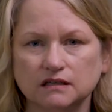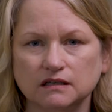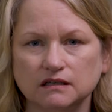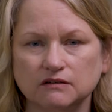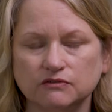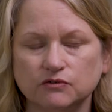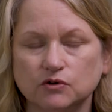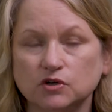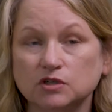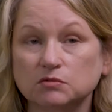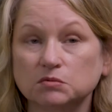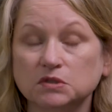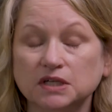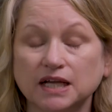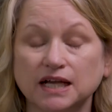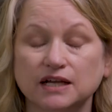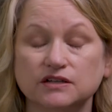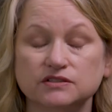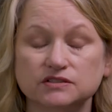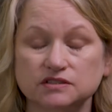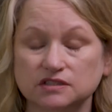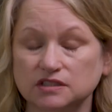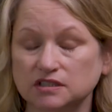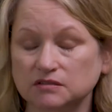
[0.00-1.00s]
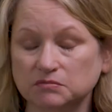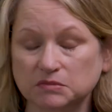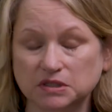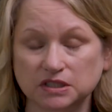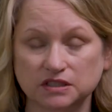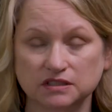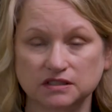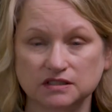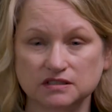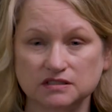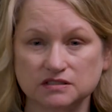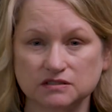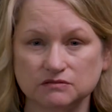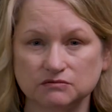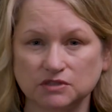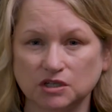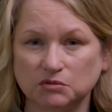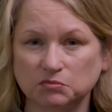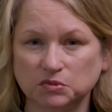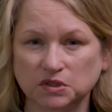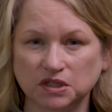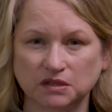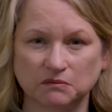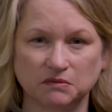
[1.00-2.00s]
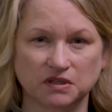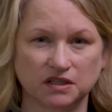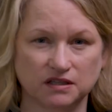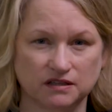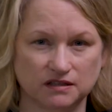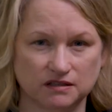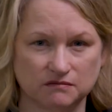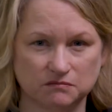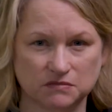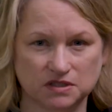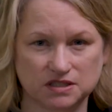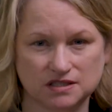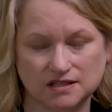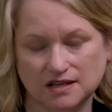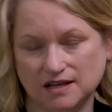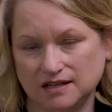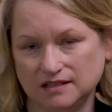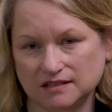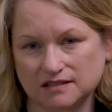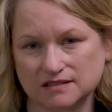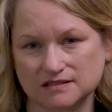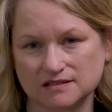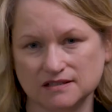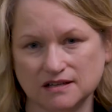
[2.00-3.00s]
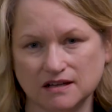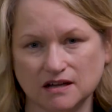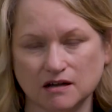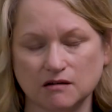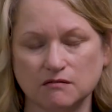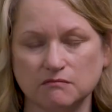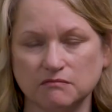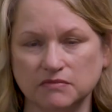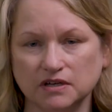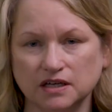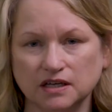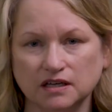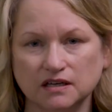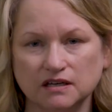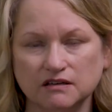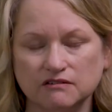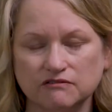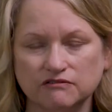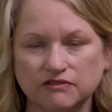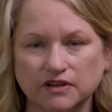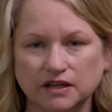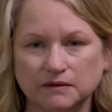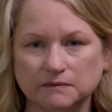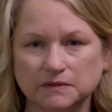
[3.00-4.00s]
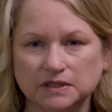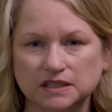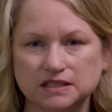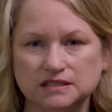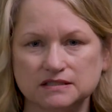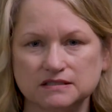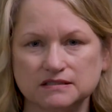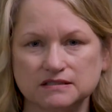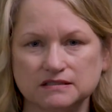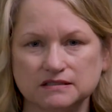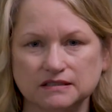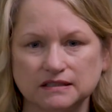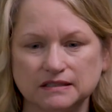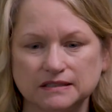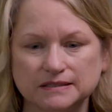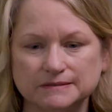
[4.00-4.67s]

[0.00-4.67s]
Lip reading: affordable housing communities throughout Plymouth and Medina to help families